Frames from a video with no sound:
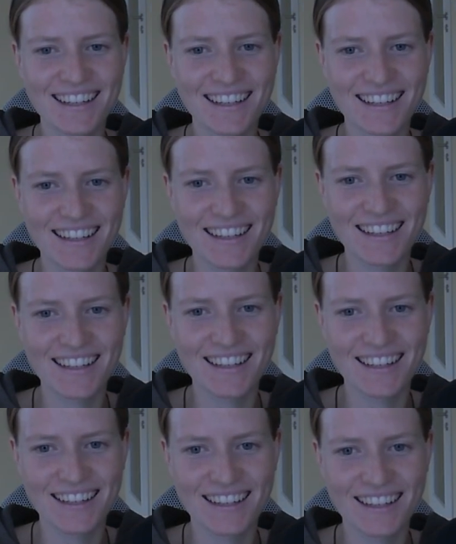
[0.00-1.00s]

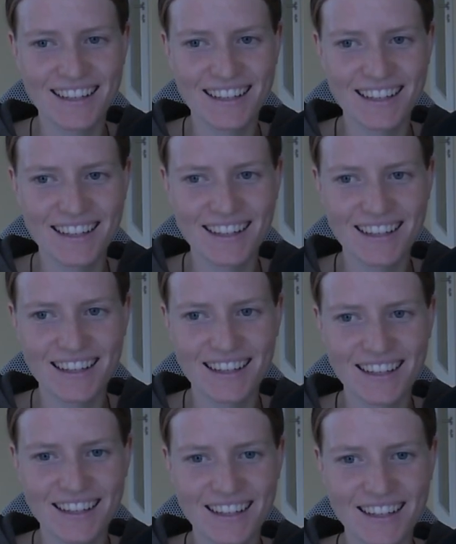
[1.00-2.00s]

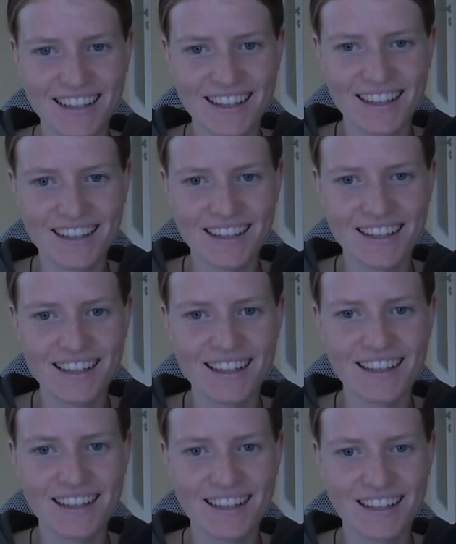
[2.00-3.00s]

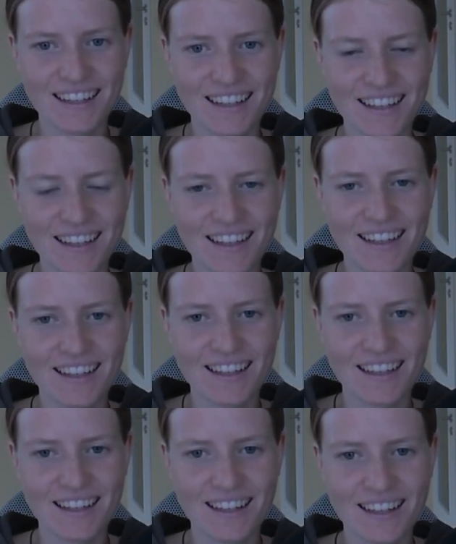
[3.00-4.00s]

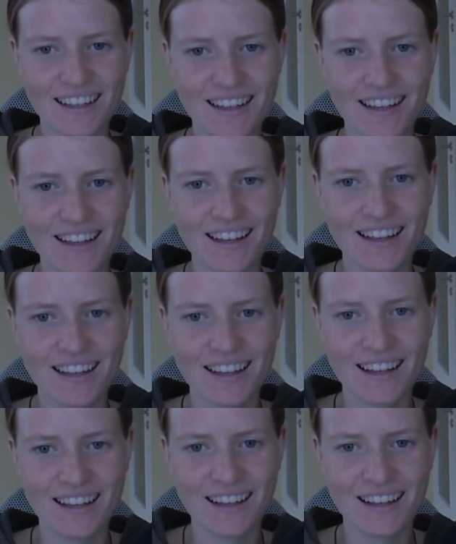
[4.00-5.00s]

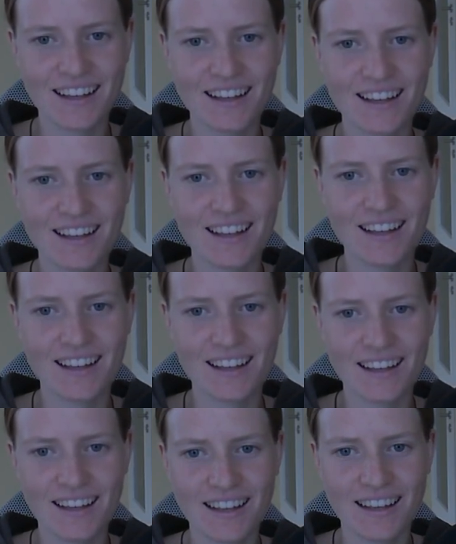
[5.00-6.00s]

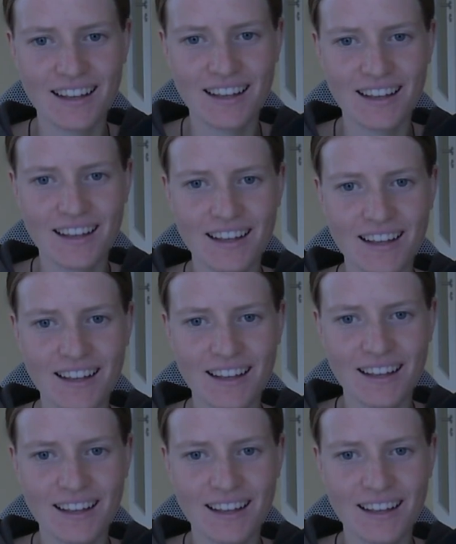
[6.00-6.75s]
(not speaking)